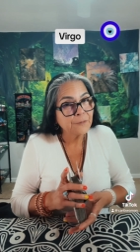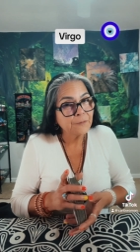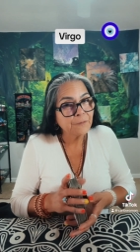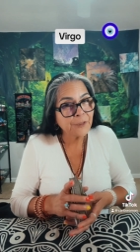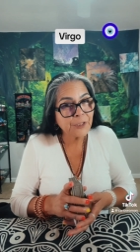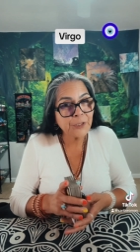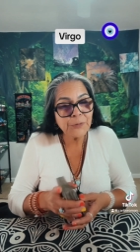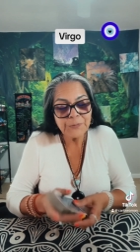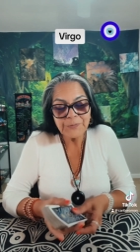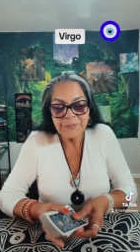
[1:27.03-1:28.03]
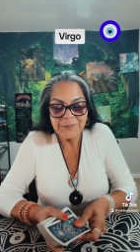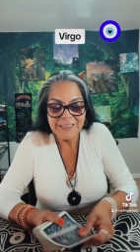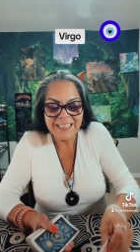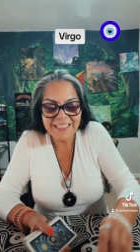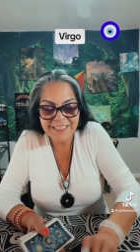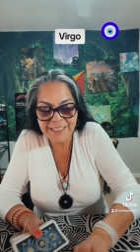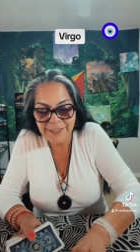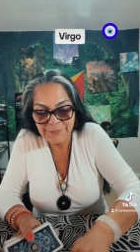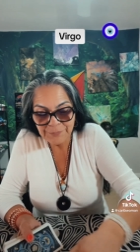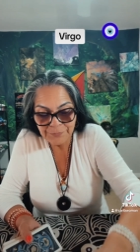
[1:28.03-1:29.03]
Virgo, let's see.
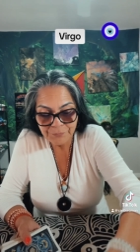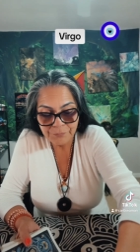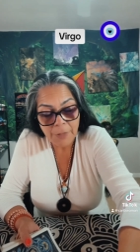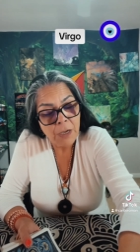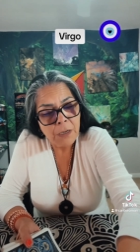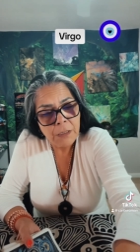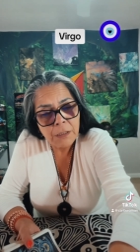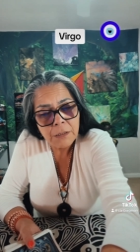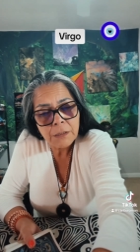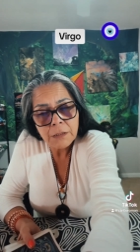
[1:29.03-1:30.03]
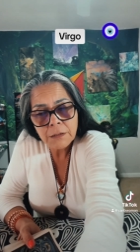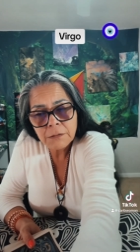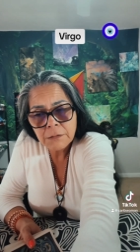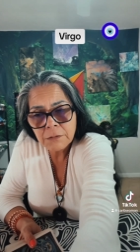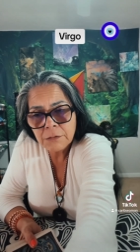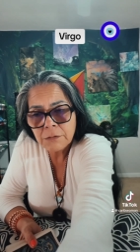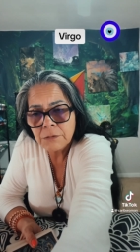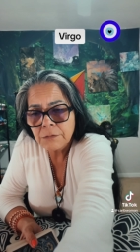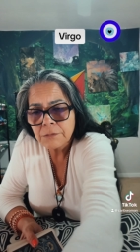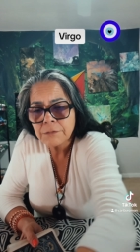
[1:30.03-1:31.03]

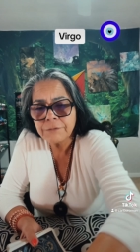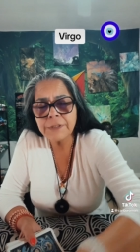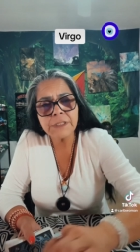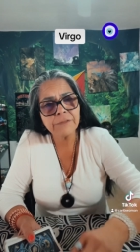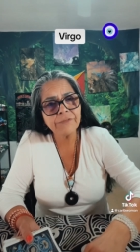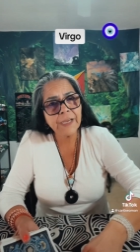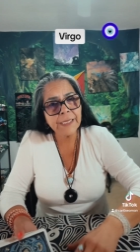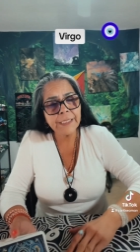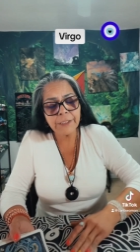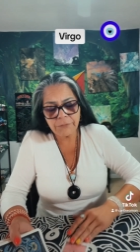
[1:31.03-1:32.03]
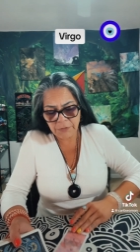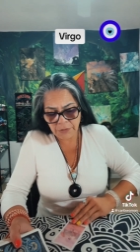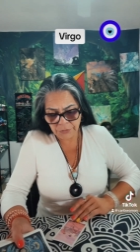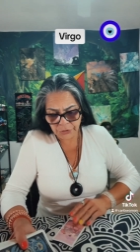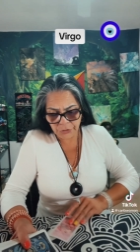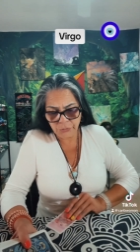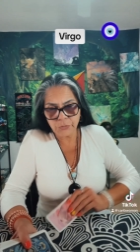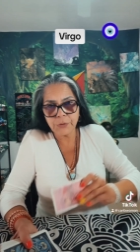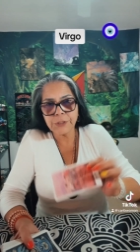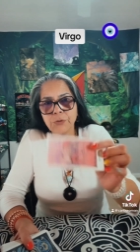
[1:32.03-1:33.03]
Oh, for some fighting around you.
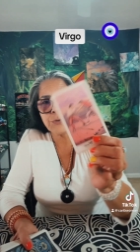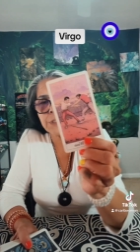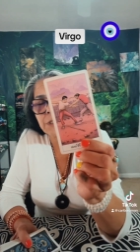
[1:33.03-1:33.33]
What's going